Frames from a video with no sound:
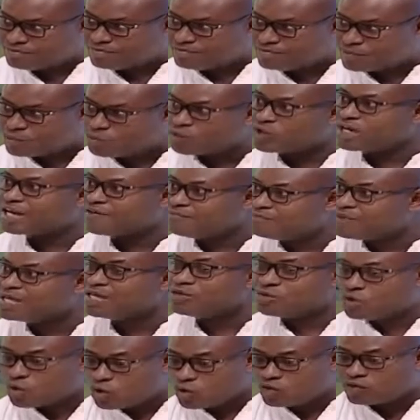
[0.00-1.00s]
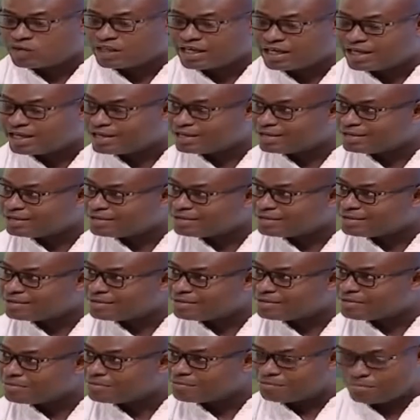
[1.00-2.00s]
would have been go there,
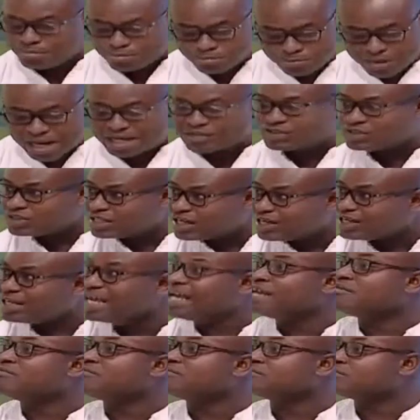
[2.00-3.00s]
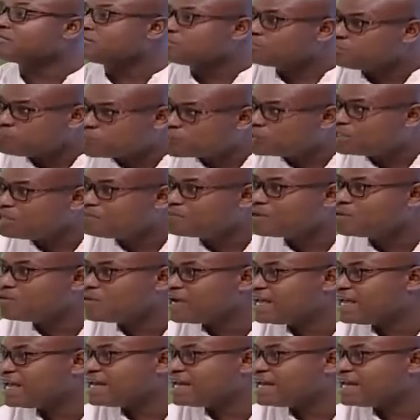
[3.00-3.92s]
marshal, and pull him away and